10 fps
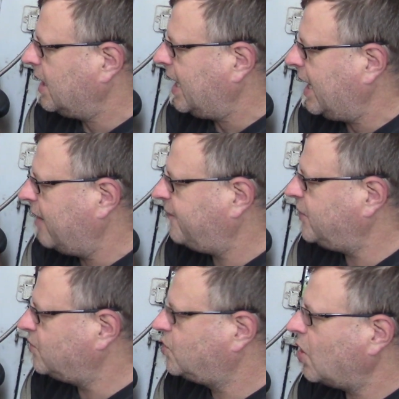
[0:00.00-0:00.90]
If
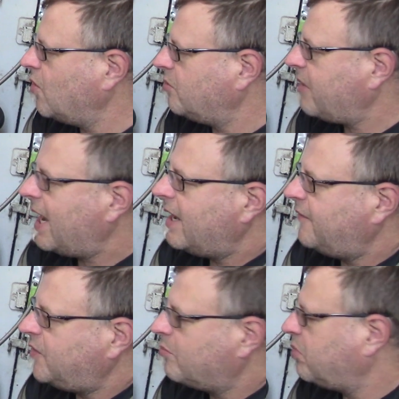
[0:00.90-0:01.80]
you blow
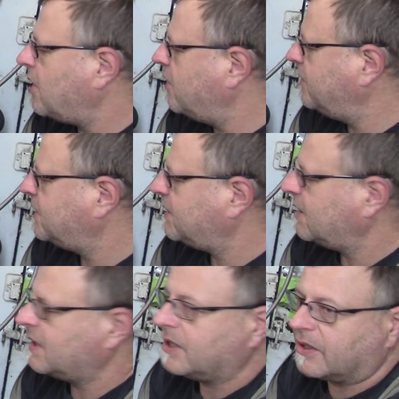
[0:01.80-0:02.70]
the
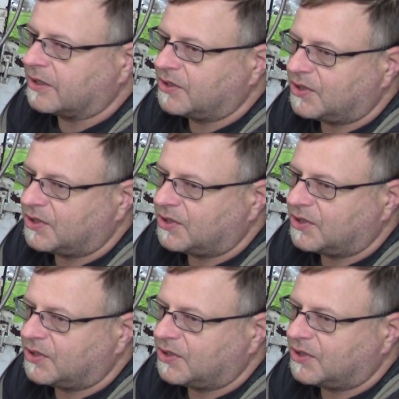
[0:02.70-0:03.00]
cylinders,